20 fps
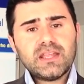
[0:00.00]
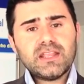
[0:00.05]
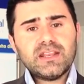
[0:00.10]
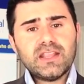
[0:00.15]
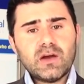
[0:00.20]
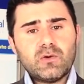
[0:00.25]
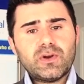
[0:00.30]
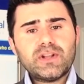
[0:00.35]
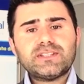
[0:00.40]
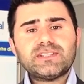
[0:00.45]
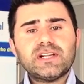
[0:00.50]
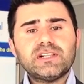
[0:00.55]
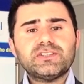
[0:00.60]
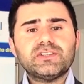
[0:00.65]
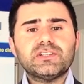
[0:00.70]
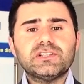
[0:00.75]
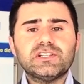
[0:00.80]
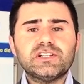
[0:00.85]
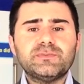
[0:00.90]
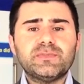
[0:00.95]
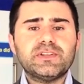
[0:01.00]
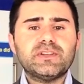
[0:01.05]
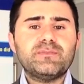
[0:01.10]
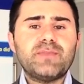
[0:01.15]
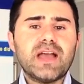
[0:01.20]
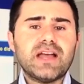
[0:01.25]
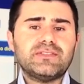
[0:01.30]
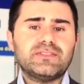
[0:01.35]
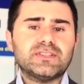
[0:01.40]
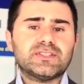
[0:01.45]
Now, I want to tell you a little bit
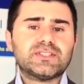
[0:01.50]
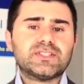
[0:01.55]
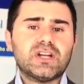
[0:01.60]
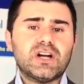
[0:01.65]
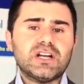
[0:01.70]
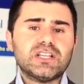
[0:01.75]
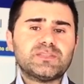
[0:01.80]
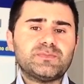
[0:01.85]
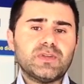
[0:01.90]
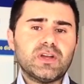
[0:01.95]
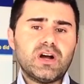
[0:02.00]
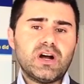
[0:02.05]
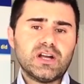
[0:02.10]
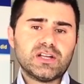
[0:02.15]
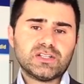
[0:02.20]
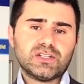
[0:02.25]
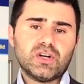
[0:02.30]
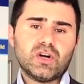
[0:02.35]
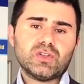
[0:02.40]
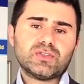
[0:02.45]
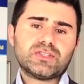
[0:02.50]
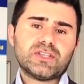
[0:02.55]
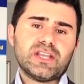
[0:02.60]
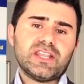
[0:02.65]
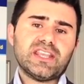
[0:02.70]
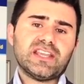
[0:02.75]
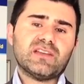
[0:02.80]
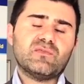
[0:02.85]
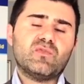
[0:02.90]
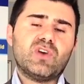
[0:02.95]
about the science behind goal
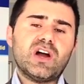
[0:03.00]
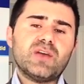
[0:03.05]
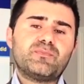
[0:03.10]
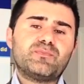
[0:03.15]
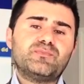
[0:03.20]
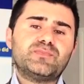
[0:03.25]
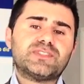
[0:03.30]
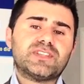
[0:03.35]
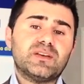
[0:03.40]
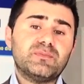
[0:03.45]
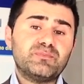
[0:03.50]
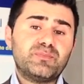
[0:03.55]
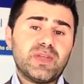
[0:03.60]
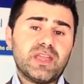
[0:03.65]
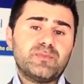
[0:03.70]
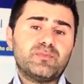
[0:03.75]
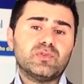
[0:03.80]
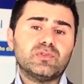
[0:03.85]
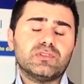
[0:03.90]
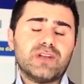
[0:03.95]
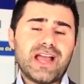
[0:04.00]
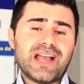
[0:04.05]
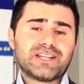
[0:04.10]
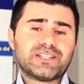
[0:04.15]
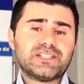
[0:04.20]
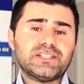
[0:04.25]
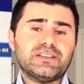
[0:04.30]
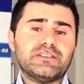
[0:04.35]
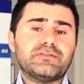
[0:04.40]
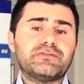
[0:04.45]
setting and why some people
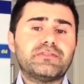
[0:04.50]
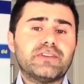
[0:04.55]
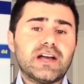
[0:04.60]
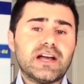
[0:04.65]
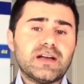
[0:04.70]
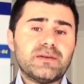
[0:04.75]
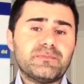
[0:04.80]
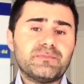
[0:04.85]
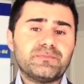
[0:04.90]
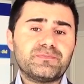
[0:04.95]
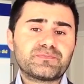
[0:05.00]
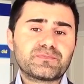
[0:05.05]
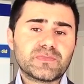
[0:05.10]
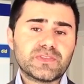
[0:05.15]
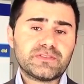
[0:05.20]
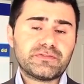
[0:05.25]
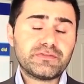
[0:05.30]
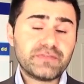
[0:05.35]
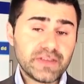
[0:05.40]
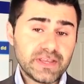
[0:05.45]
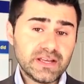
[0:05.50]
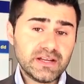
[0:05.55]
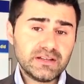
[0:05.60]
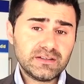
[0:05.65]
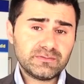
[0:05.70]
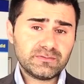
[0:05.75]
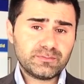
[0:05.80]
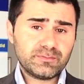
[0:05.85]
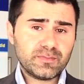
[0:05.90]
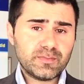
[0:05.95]
actually fear
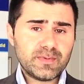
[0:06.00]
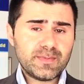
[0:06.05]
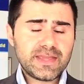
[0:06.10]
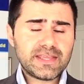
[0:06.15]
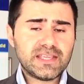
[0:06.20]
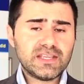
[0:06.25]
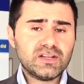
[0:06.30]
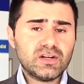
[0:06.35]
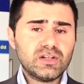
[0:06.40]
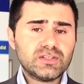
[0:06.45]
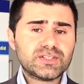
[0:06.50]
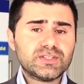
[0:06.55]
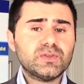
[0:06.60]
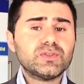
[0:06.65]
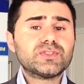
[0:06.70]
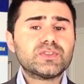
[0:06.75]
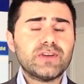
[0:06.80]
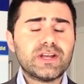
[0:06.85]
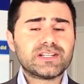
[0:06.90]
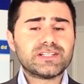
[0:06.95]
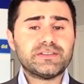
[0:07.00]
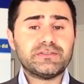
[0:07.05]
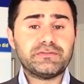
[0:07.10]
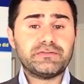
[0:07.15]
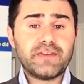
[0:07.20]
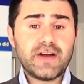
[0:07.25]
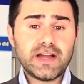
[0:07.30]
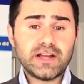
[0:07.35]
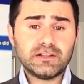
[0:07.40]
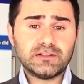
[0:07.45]
making goals and also actually
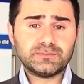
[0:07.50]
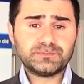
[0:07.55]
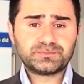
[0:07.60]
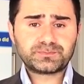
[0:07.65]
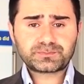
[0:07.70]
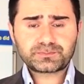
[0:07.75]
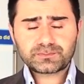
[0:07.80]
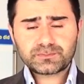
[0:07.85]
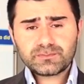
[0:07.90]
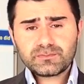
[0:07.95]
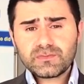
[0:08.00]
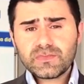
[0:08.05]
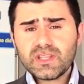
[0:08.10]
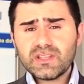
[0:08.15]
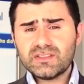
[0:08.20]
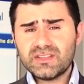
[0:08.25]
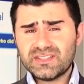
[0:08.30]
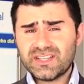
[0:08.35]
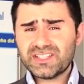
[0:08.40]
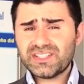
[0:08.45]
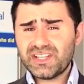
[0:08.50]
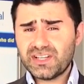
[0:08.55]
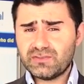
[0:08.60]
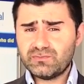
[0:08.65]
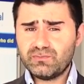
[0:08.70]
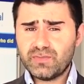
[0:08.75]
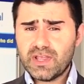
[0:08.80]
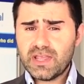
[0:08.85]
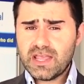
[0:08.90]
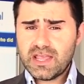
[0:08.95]
fail. There's actually
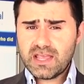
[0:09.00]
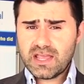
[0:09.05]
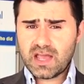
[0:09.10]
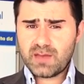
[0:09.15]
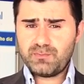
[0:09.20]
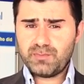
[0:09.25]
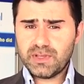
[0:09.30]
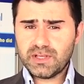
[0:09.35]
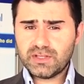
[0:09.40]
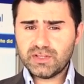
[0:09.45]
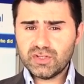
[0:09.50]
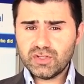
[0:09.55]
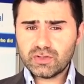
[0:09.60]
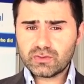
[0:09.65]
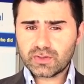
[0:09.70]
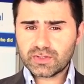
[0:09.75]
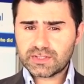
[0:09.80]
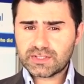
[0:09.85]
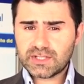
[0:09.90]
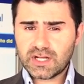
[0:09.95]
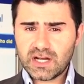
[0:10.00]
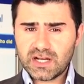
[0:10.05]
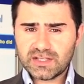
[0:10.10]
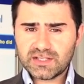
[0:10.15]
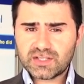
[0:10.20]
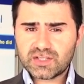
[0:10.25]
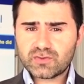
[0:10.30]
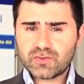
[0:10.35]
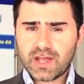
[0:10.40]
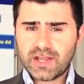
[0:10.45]
a big neuroscience
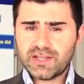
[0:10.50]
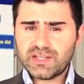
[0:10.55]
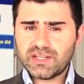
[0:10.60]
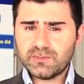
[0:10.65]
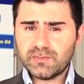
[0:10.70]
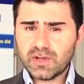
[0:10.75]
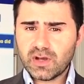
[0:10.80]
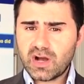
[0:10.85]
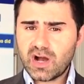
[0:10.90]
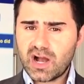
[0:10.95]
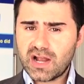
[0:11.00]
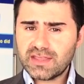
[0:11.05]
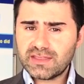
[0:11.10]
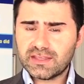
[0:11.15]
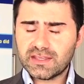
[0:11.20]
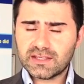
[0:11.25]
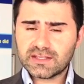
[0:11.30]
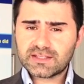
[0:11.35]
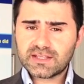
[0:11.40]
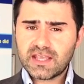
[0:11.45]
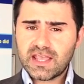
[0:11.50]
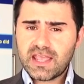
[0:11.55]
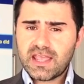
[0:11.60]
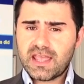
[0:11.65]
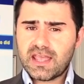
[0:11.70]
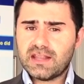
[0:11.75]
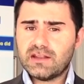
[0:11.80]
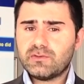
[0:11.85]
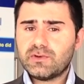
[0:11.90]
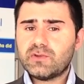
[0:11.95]
strategy behind this,
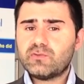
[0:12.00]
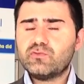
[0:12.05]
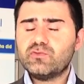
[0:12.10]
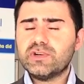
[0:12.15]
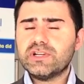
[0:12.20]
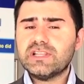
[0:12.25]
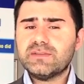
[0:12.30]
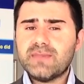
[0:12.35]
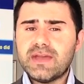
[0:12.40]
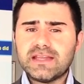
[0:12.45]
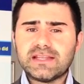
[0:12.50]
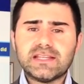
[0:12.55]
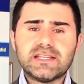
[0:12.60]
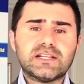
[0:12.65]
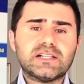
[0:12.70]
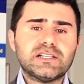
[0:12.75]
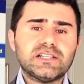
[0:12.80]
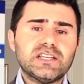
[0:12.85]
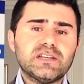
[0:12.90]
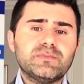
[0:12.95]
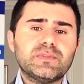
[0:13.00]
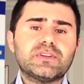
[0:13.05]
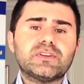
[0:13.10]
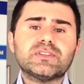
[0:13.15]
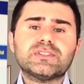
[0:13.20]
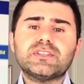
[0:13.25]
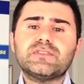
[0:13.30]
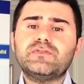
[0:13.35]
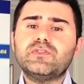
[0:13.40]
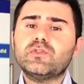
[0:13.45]
and I want to really make it clear
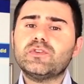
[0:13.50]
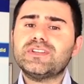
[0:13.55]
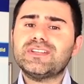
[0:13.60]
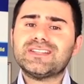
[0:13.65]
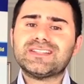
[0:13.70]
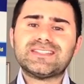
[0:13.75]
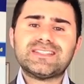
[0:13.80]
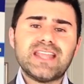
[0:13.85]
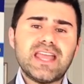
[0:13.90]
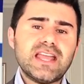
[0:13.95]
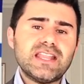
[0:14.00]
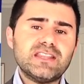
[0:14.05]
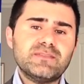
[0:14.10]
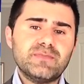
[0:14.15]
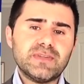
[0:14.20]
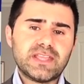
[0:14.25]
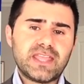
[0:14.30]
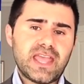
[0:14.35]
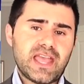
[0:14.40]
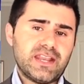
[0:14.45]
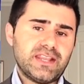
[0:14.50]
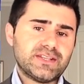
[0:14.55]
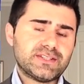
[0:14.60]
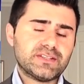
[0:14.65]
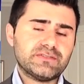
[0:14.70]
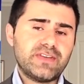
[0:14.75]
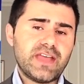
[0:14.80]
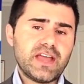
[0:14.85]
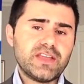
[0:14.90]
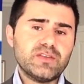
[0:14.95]
because if you understand the mechanics
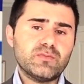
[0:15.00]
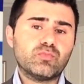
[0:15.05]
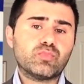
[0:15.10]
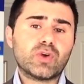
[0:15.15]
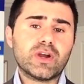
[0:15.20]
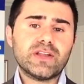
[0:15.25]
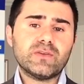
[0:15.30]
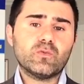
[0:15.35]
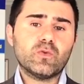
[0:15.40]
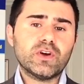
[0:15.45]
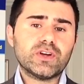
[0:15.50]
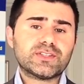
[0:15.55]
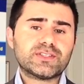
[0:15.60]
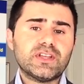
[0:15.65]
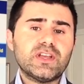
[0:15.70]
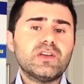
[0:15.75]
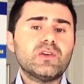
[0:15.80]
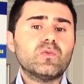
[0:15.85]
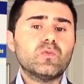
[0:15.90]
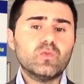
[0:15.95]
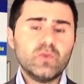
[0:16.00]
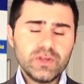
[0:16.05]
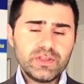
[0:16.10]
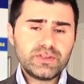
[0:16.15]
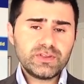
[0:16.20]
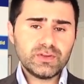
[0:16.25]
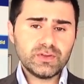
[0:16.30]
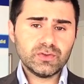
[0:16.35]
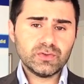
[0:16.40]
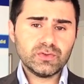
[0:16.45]
of how your brain works
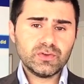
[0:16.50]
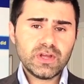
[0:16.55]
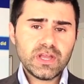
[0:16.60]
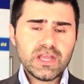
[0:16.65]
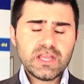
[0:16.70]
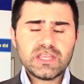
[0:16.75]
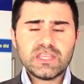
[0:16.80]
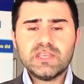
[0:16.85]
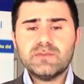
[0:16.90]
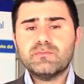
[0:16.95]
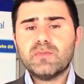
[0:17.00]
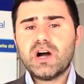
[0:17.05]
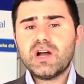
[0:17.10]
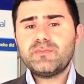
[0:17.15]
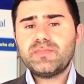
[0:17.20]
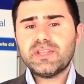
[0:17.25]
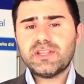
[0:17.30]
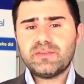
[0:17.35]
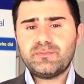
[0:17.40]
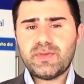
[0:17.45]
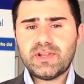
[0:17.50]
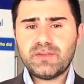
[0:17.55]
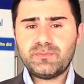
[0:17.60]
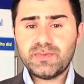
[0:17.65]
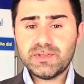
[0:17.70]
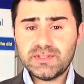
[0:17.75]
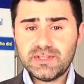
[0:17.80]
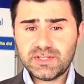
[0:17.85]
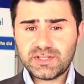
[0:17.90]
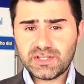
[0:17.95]
with you, you might be in a better
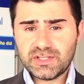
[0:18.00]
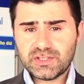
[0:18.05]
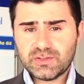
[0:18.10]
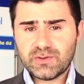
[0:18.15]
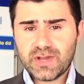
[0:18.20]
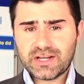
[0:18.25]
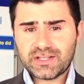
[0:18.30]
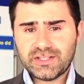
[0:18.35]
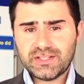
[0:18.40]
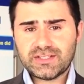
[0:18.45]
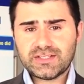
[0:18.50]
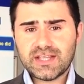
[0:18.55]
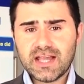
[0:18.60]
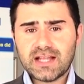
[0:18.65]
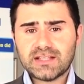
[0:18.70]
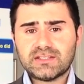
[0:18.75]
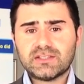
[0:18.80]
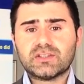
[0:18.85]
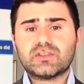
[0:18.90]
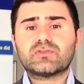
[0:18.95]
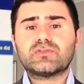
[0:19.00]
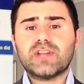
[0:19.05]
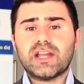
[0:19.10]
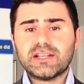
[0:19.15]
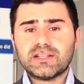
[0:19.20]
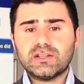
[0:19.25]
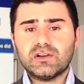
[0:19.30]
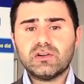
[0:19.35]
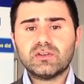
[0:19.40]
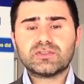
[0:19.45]
position to actually start to
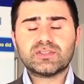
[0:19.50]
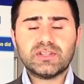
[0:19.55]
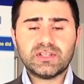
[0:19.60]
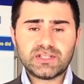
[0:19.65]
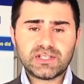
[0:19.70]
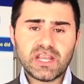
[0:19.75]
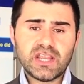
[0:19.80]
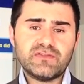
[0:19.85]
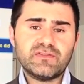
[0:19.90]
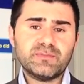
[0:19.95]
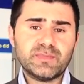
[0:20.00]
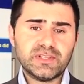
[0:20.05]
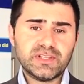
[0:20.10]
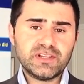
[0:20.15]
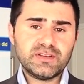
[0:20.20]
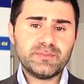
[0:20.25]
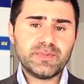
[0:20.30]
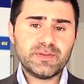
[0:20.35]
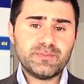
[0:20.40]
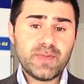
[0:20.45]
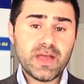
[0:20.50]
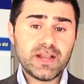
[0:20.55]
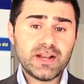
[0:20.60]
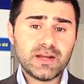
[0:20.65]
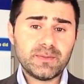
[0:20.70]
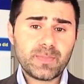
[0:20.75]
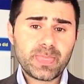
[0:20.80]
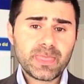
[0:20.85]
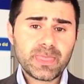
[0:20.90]
create goals and achieve them a little bit better.